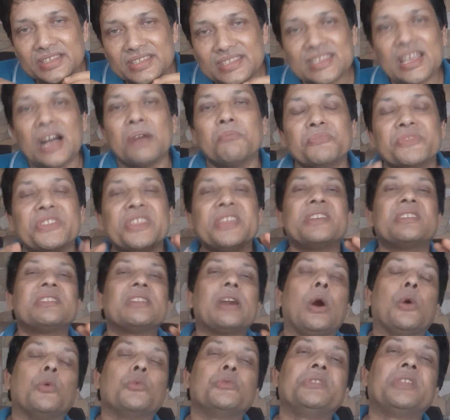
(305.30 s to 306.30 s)
something
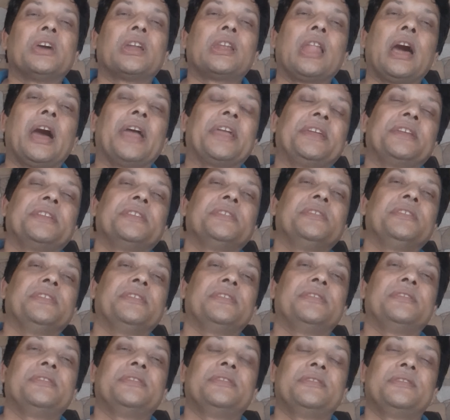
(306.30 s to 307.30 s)
down the line
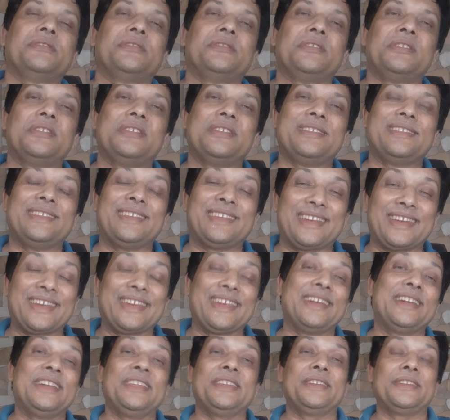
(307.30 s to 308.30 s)

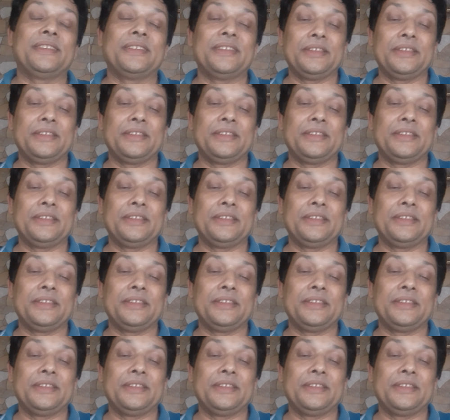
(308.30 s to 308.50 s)
ready.